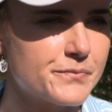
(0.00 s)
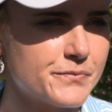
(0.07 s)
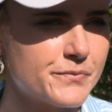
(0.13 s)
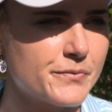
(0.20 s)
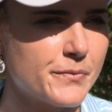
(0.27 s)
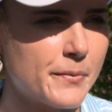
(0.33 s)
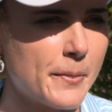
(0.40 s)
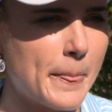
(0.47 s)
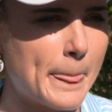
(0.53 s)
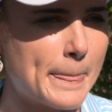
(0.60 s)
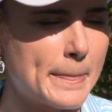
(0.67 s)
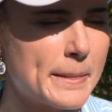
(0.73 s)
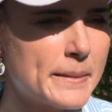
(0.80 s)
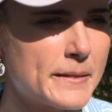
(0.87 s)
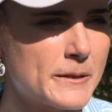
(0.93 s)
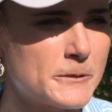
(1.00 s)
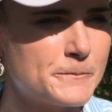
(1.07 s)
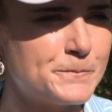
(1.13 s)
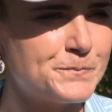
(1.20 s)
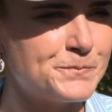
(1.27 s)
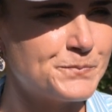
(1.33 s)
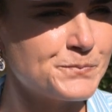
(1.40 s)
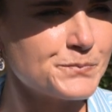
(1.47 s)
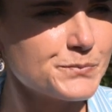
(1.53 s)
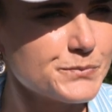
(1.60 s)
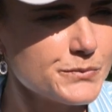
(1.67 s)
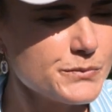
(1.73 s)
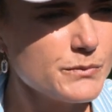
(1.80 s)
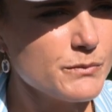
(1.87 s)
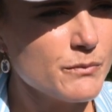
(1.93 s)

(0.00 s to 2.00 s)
The end of last year, you talked about your